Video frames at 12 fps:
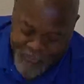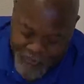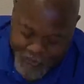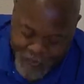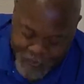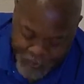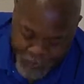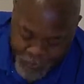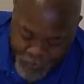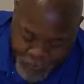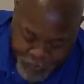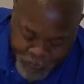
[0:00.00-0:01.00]
the
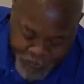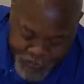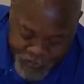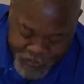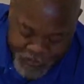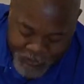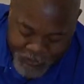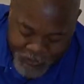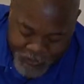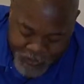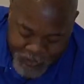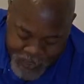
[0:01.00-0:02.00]
thermals
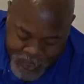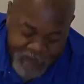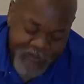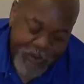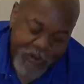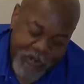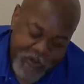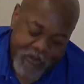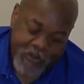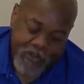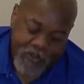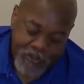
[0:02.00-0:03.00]
are not very
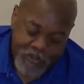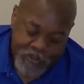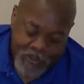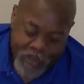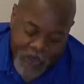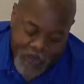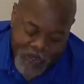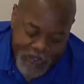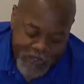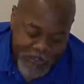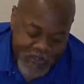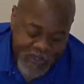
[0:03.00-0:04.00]
good on
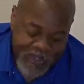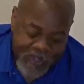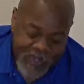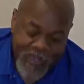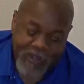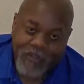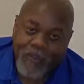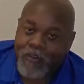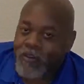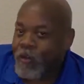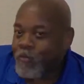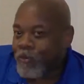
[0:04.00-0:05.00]
it. And there
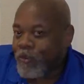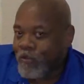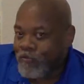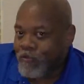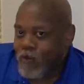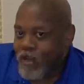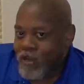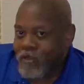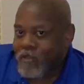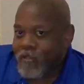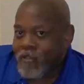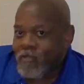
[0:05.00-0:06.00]
are a couple of
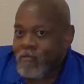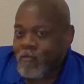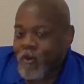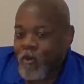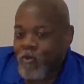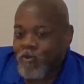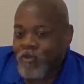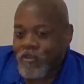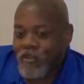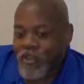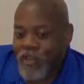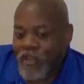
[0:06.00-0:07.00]
Reddit posts
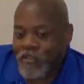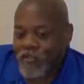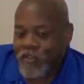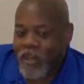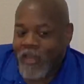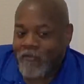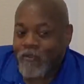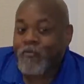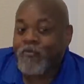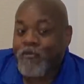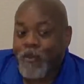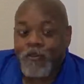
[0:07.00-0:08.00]
that actually have
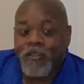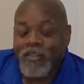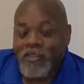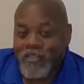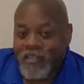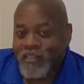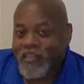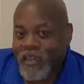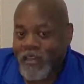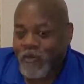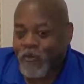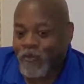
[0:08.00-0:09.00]
some fairly
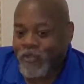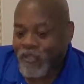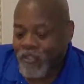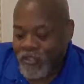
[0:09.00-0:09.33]
detailed